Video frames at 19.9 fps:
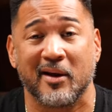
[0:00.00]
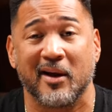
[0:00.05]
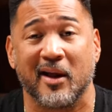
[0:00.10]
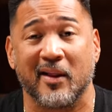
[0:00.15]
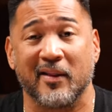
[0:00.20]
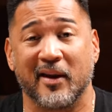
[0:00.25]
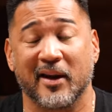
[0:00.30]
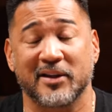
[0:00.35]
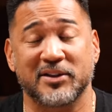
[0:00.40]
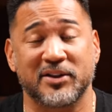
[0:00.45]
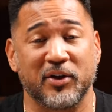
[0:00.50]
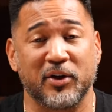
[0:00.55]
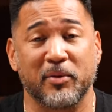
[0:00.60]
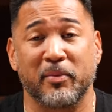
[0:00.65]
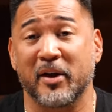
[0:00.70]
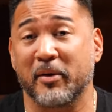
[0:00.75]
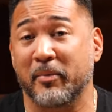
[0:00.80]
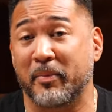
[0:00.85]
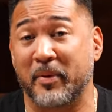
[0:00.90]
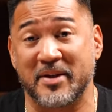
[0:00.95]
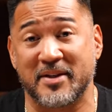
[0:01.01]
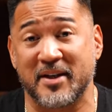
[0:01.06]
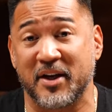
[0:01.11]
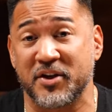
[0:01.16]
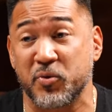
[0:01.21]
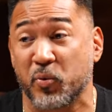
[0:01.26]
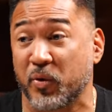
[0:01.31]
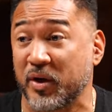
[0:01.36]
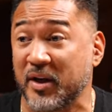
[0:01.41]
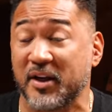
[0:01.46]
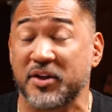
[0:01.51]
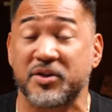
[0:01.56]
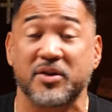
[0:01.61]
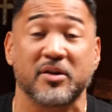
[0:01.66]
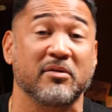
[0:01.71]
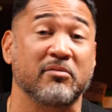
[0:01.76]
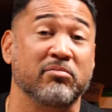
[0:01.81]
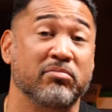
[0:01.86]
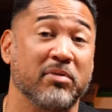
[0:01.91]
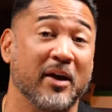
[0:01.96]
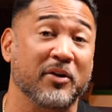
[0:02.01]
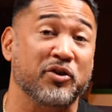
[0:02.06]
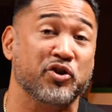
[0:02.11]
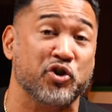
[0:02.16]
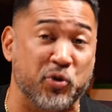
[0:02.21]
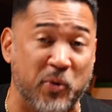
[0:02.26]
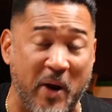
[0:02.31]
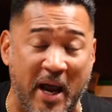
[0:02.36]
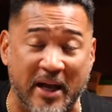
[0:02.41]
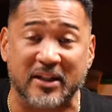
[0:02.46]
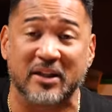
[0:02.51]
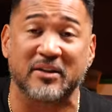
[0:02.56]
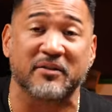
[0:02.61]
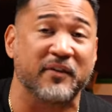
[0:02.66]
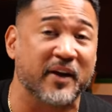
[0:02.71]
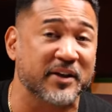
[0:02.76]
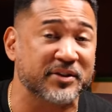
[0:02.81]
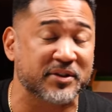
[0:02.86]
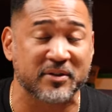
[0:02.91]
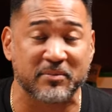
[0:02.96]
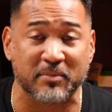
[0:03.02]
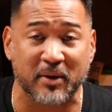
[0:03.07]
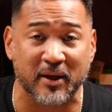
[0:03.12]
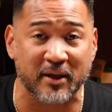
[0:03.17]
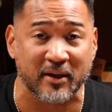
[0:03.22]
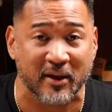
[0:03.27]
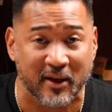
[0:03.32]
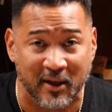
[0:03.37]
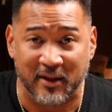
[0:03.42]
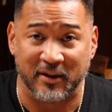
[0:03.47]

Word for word: and the next thing you'll be in a position where you need to attract investor money.